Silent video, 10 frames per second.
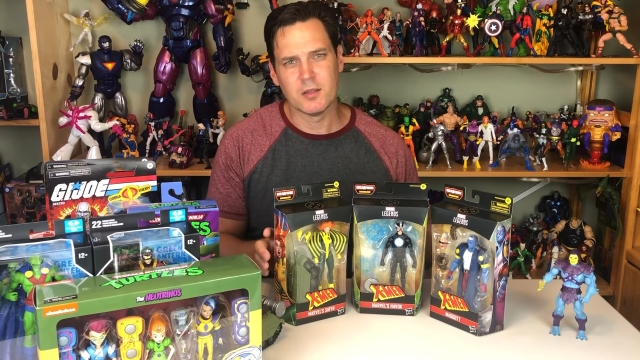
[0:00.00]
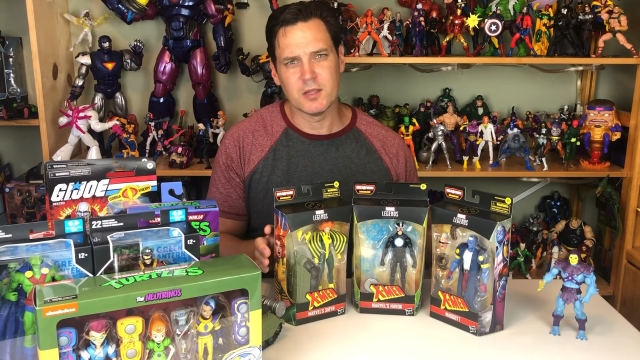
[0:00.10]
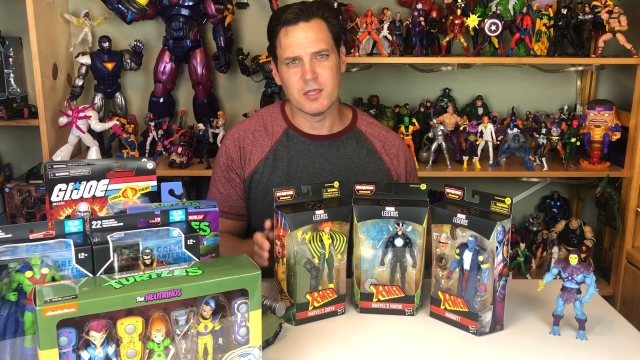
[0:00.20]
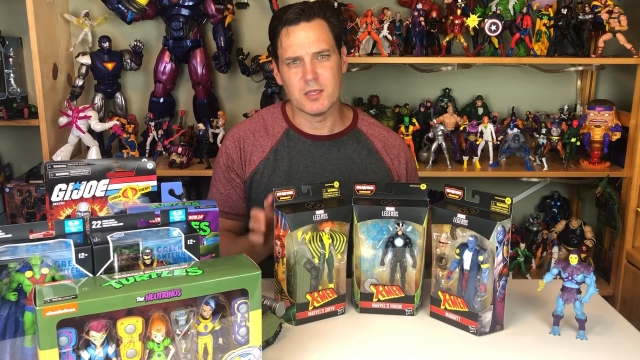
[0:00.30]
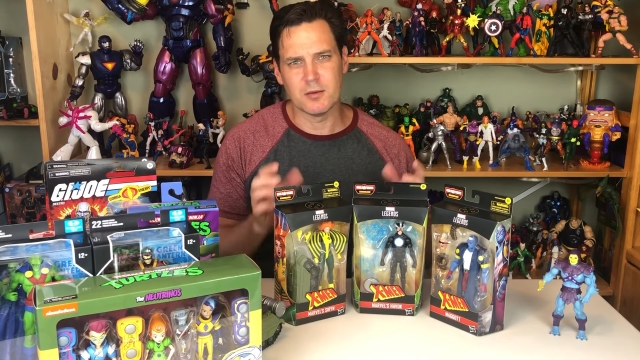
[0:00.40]

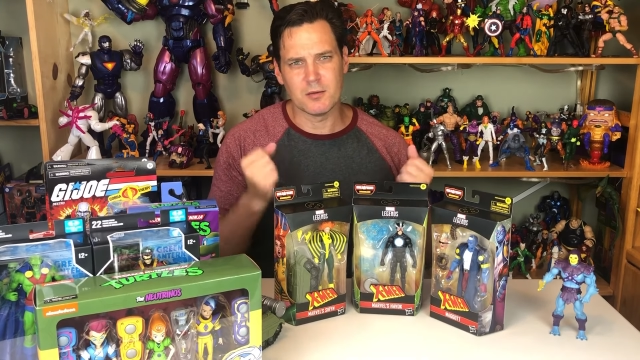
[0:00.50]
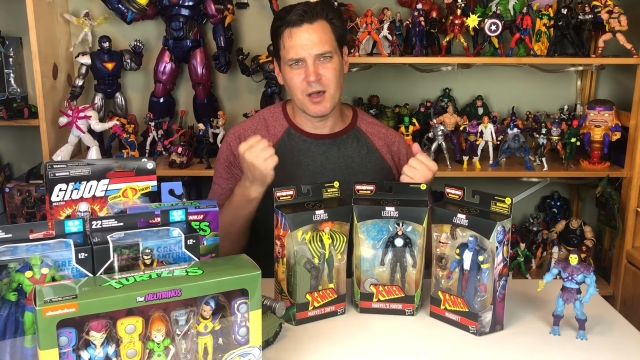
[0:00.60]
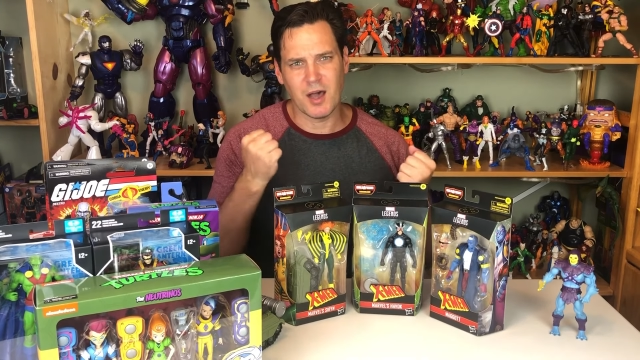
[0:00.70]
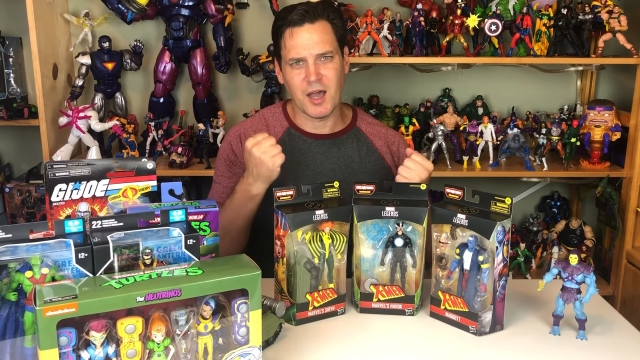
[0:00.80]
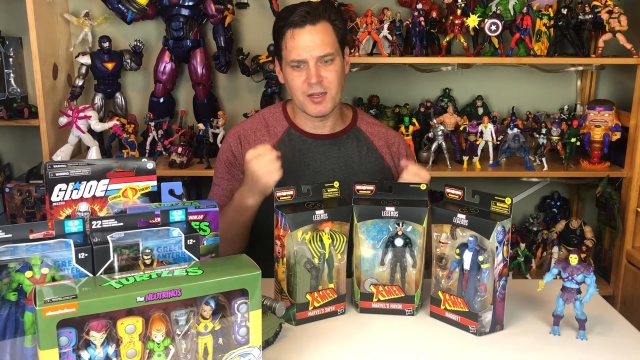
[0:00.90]
the
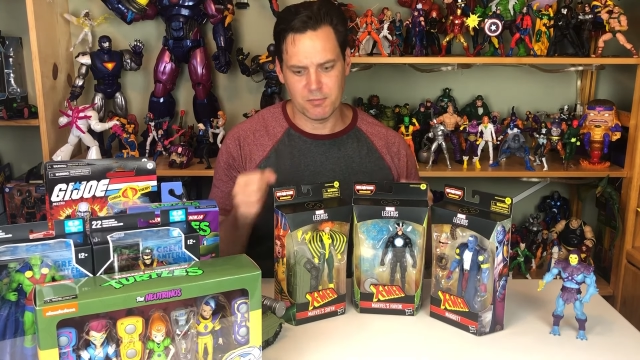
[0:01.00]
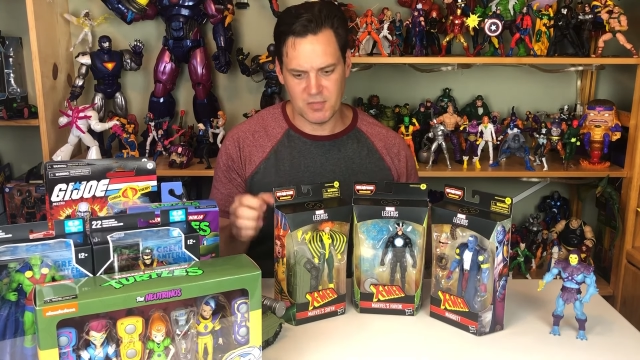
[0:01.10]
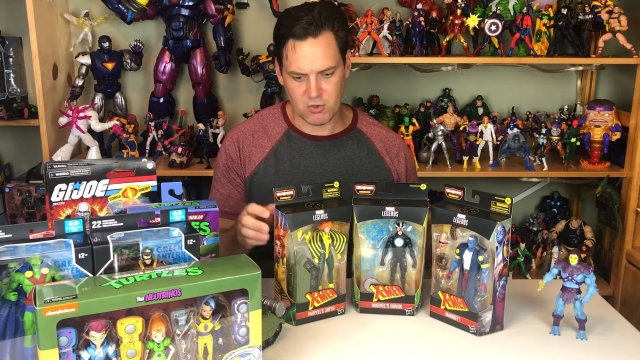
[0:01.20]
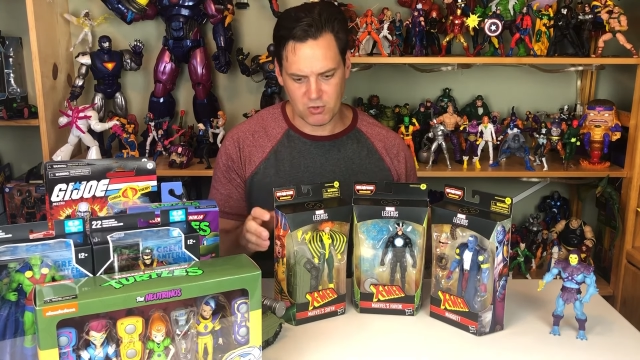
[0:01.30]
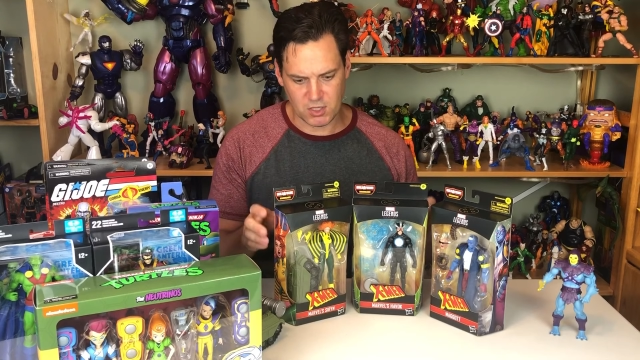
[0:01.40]
hot
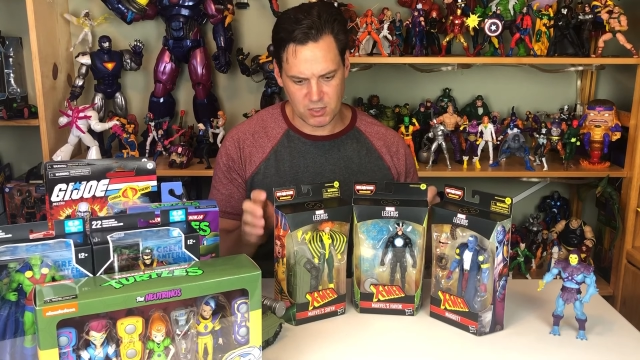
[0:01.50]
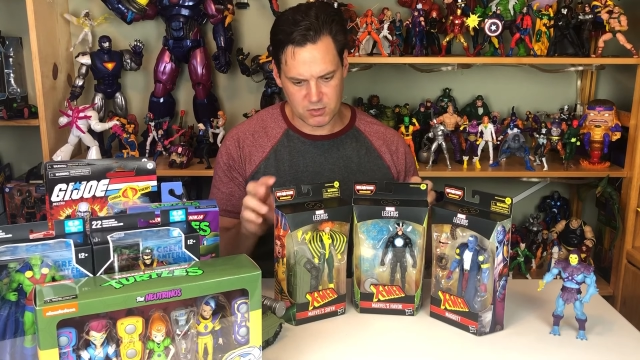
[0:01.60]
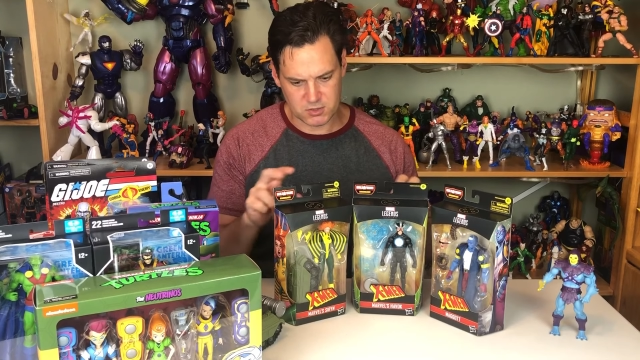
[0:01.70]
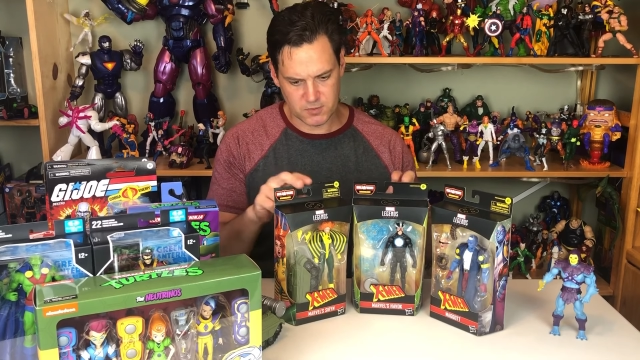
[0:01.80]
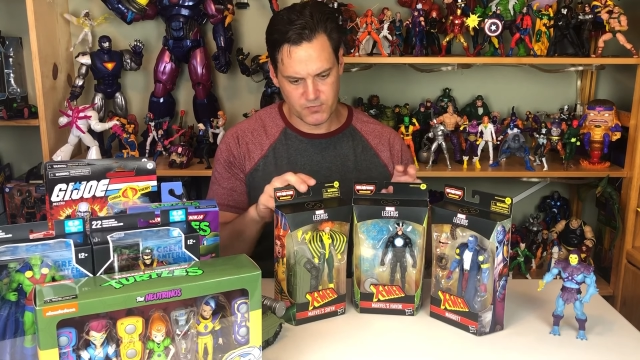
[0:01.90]
metal
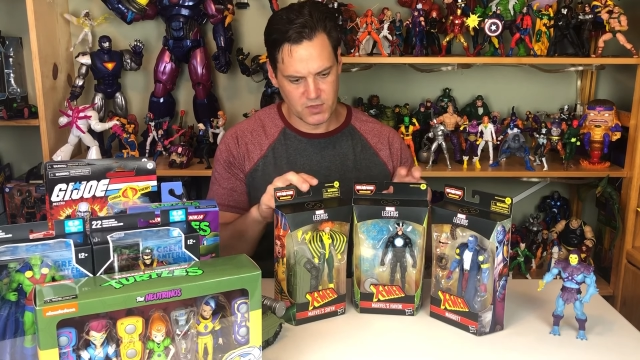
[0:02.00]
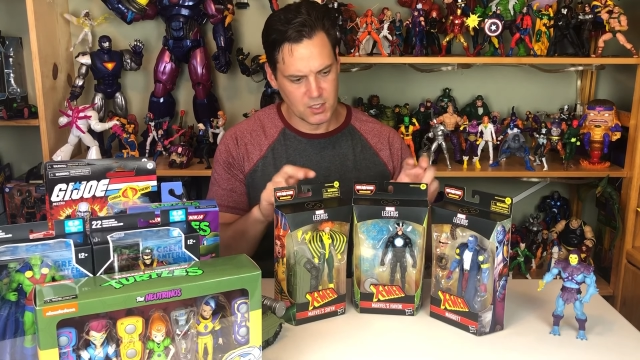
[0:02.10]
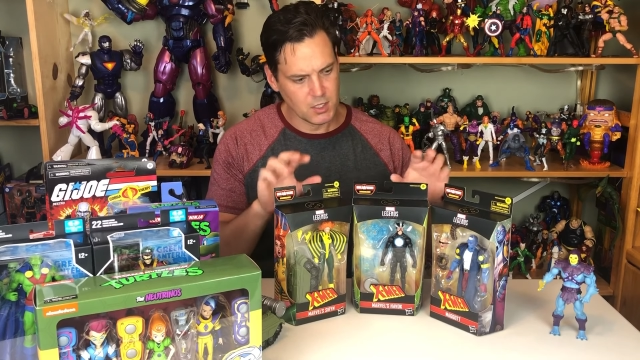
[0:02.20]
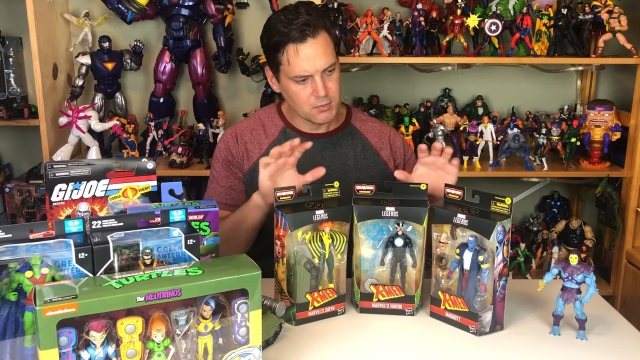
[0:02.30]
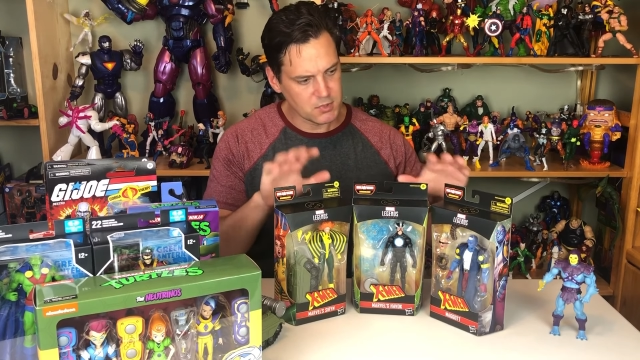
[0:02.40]
claws
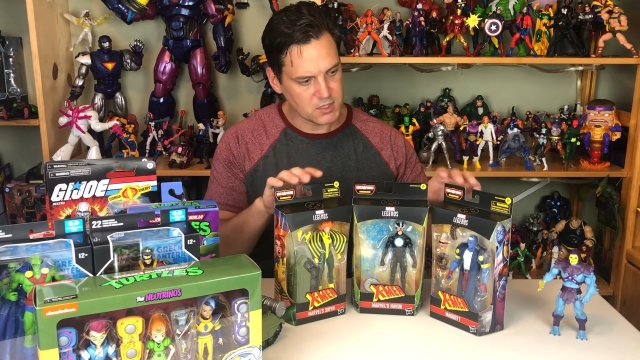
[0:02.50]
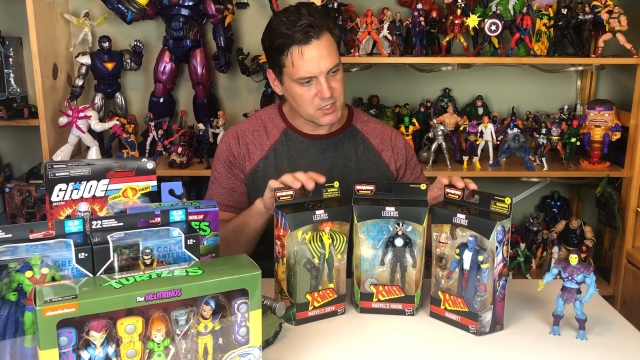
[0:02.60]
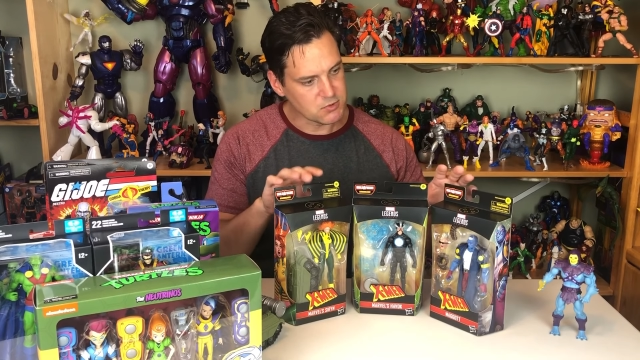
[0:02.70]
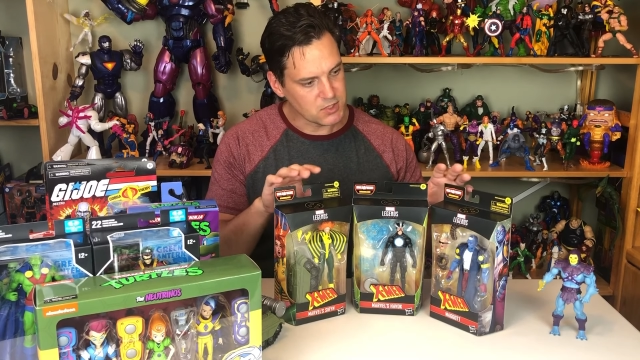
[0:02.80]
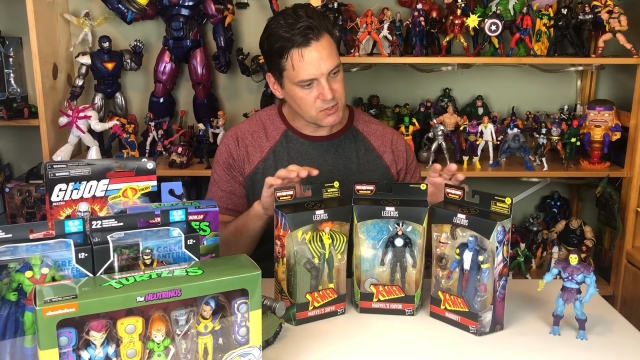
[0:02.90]
these
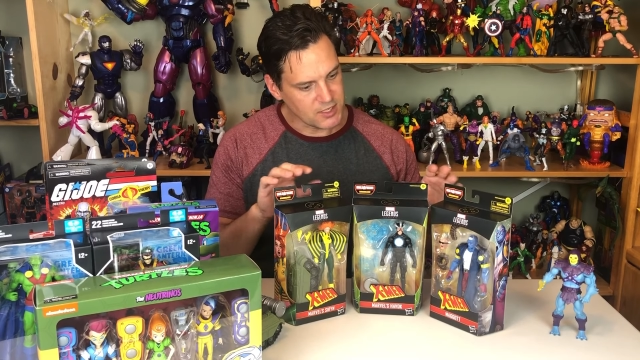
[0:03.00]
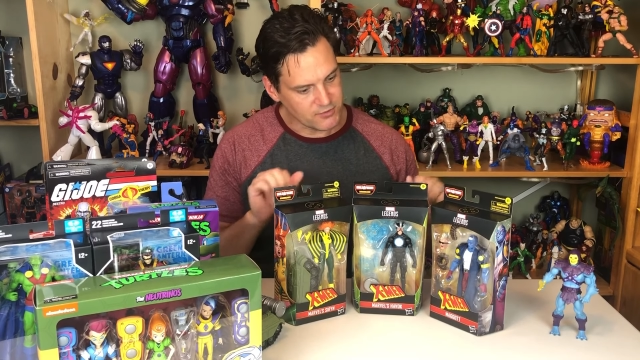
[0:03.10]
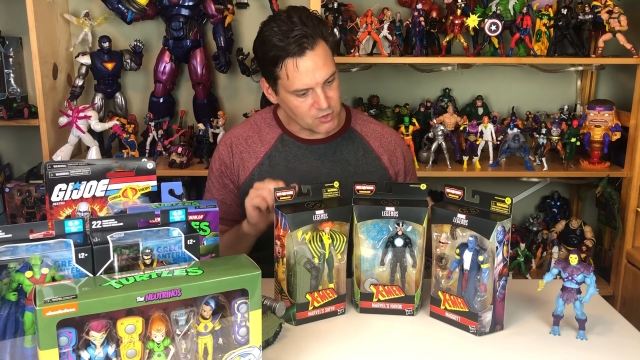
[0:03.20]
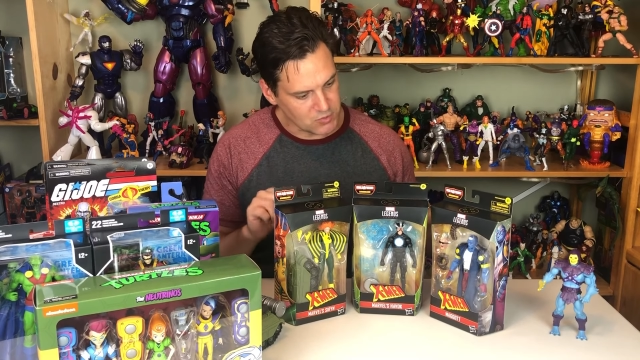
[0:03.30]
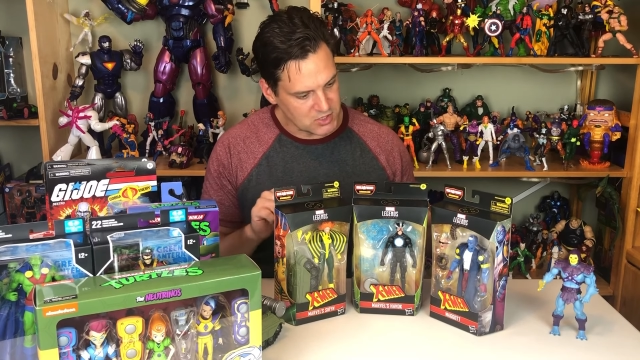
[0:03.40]
three are
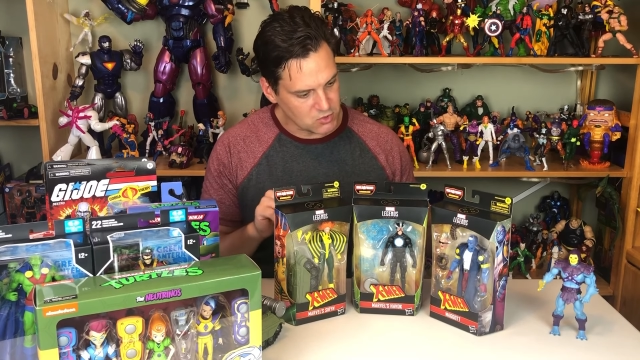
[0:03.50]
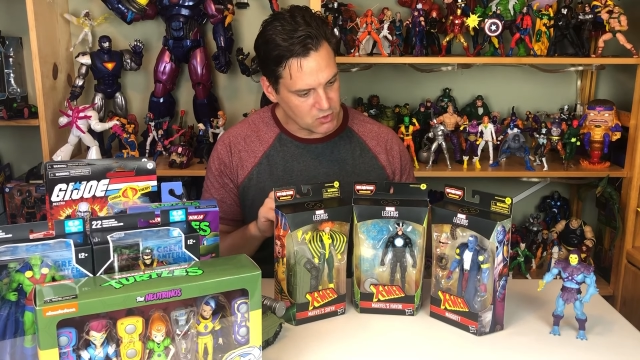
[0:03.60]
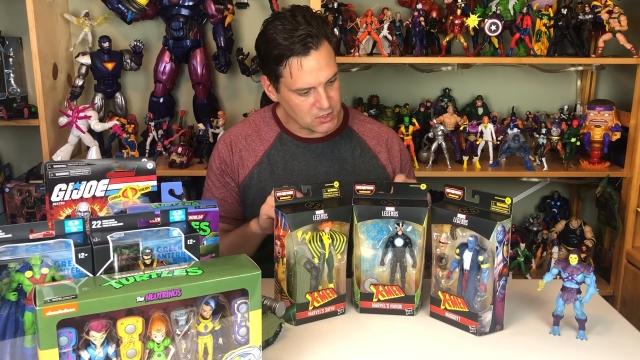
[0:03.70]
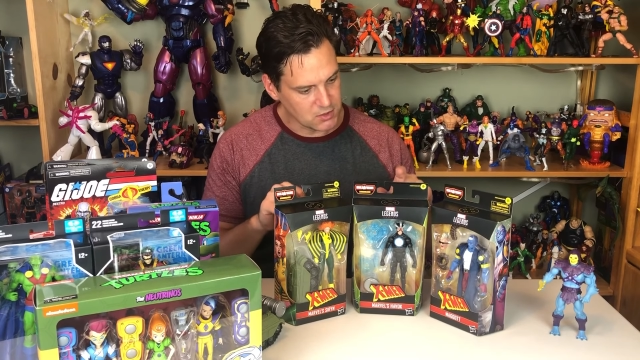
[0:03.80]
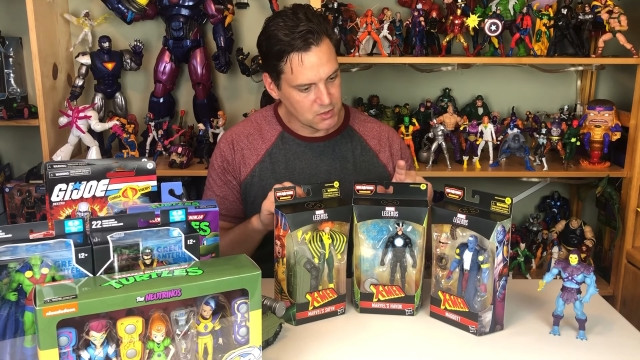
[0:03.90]
definitely going to be
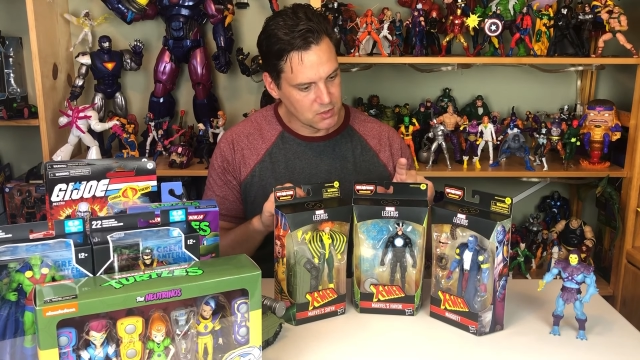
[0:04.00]
joining.